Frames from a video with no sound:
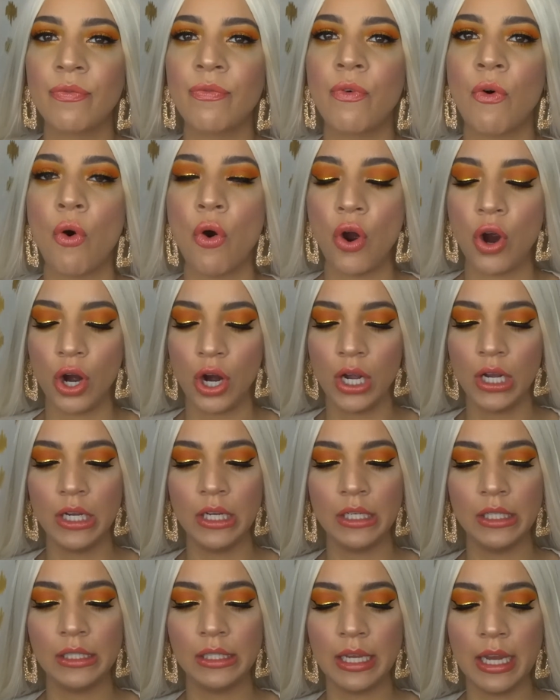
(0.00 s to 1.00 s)
for,
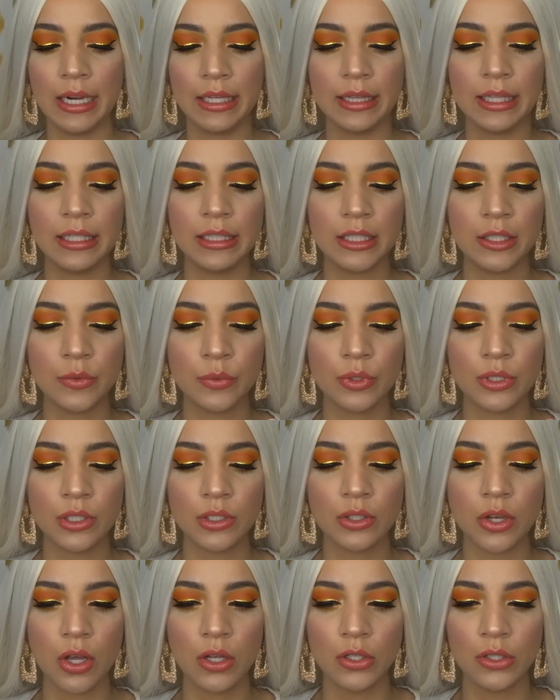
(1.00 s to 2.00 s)
I think this was
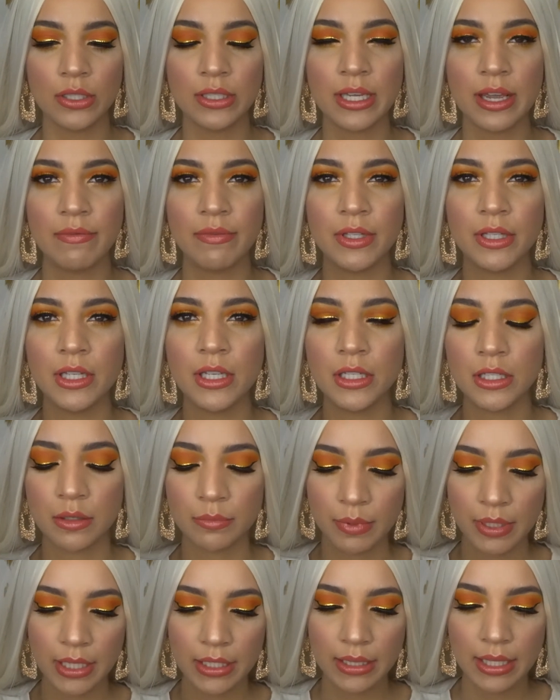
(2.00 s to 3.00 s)
$1.70,
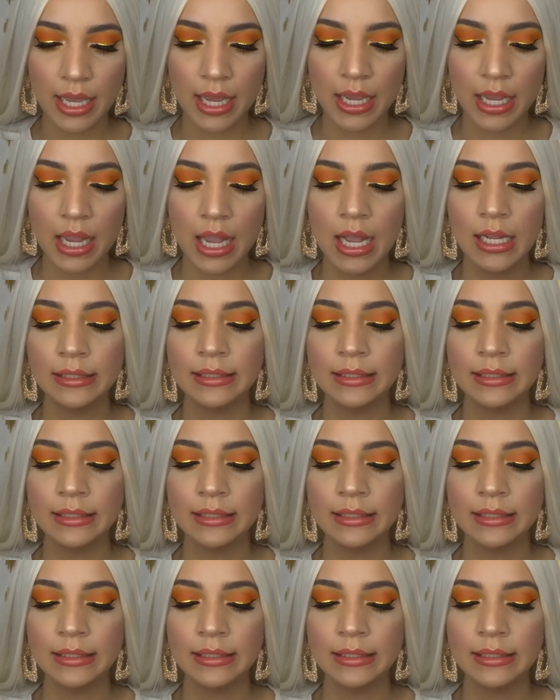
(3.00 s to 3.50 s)
something like that.